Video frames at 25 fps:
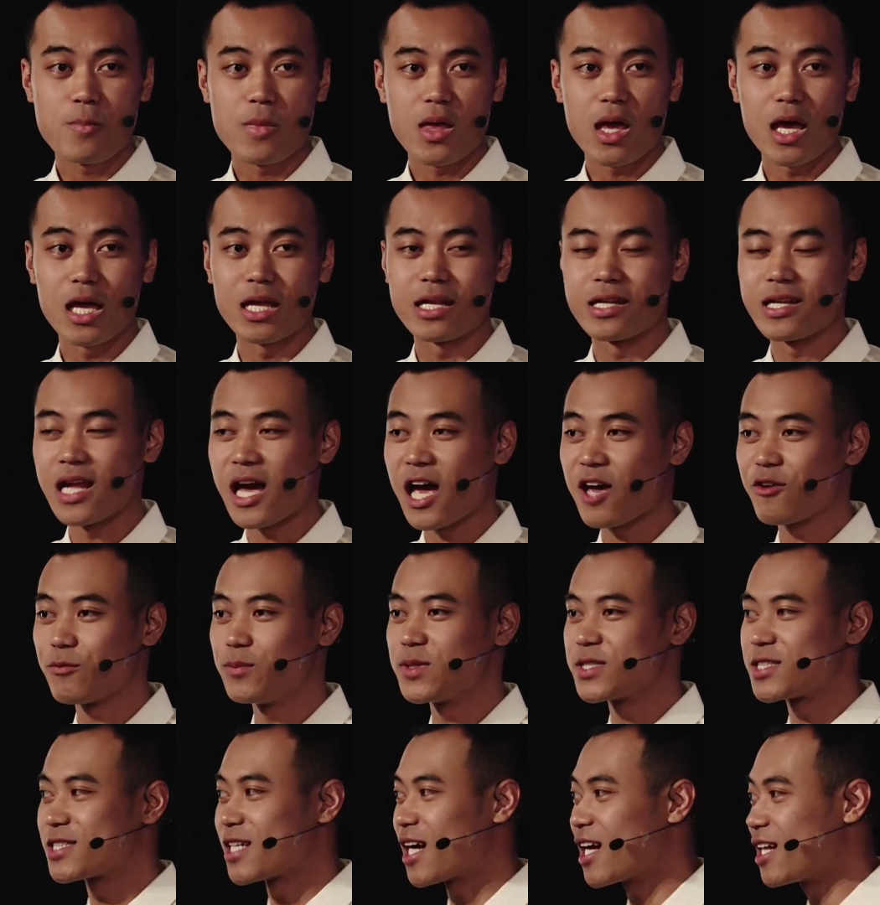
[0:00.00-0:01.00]
And I've been
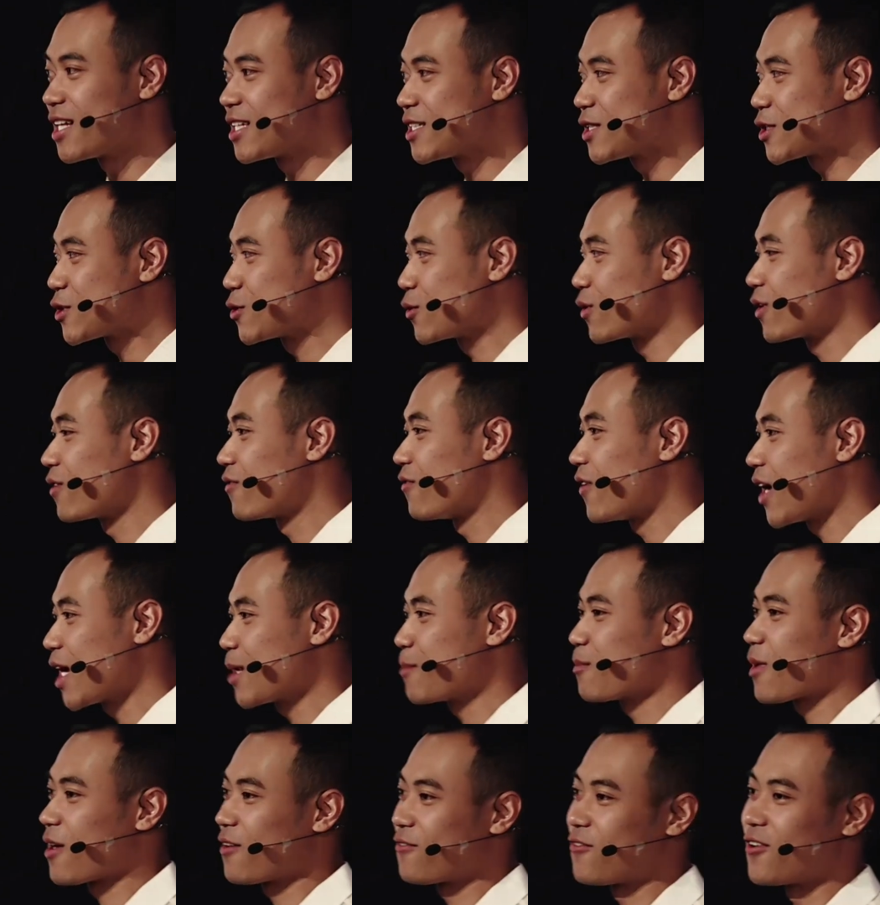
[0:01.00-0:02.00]
challenged to invite
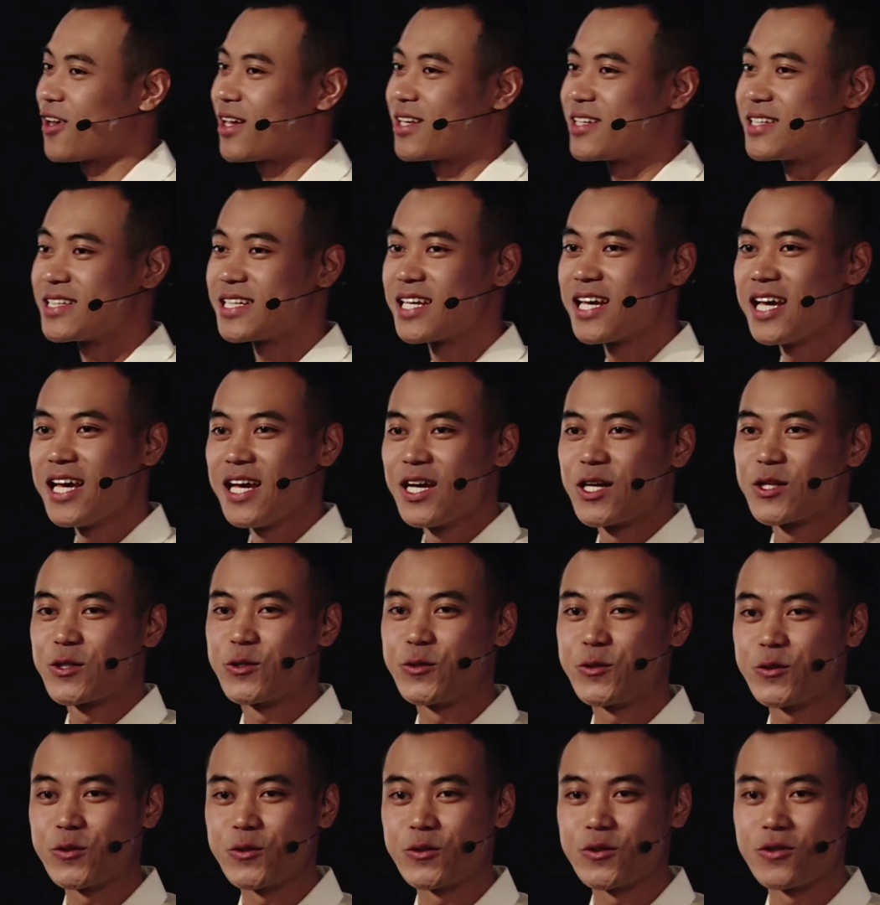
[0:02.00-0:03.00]
my friend
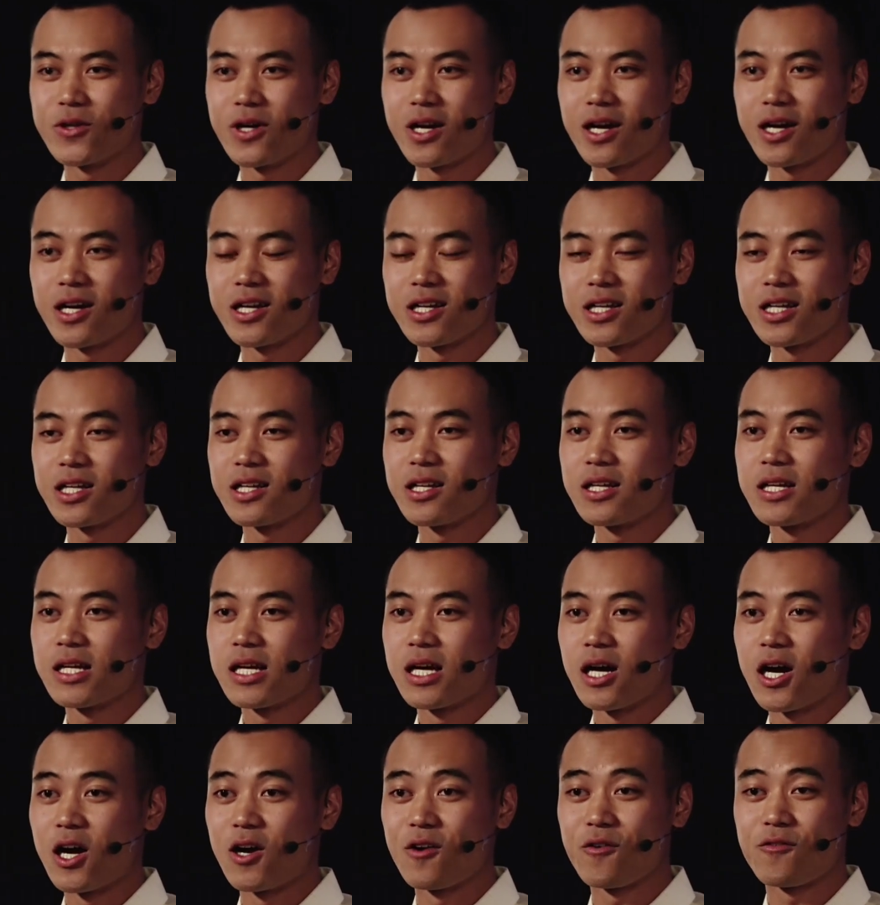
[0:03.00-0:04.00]
to
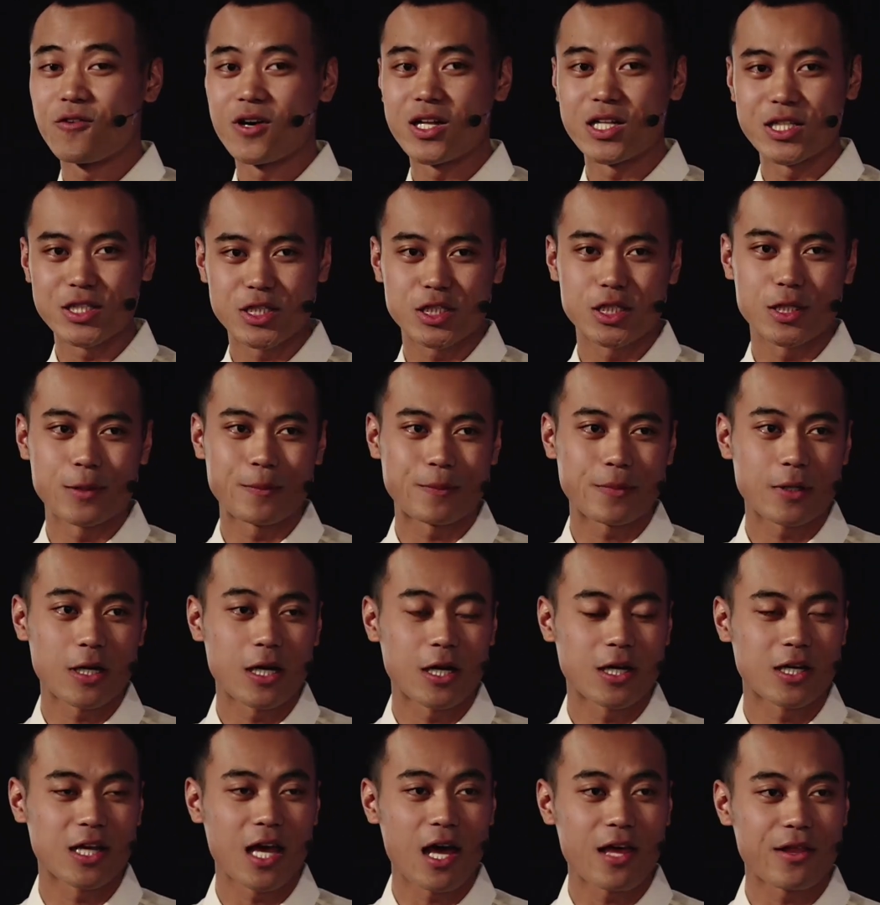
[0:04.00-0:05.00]
our fellowship, our
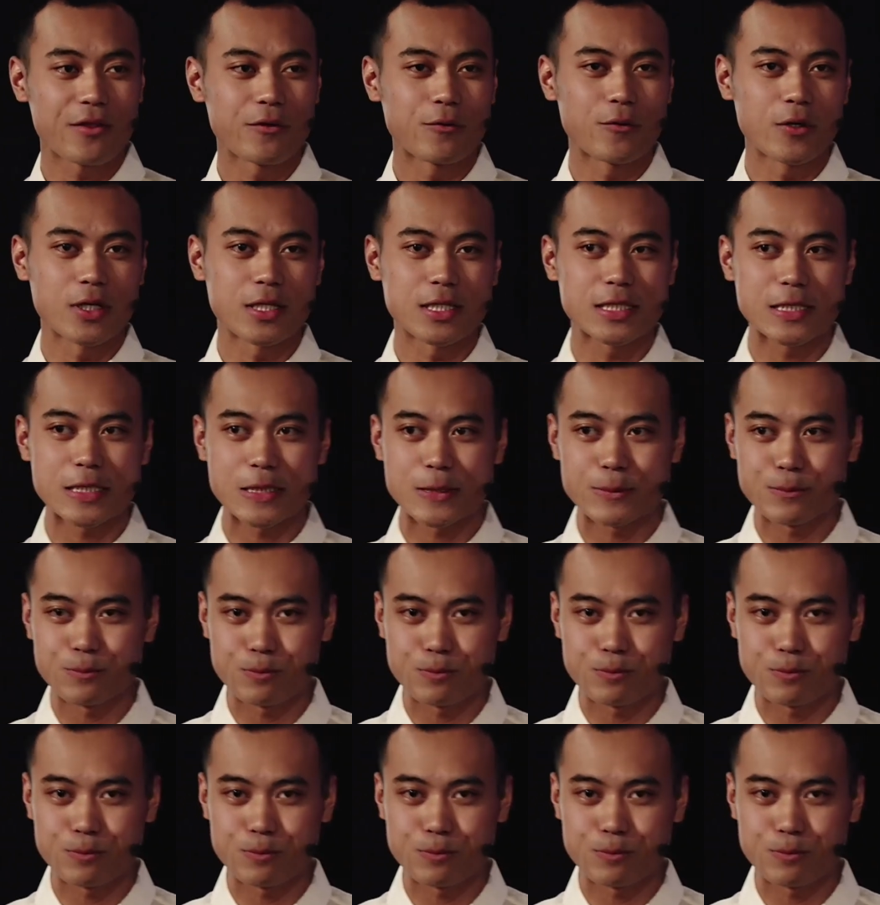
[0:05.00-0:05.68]
gatherings.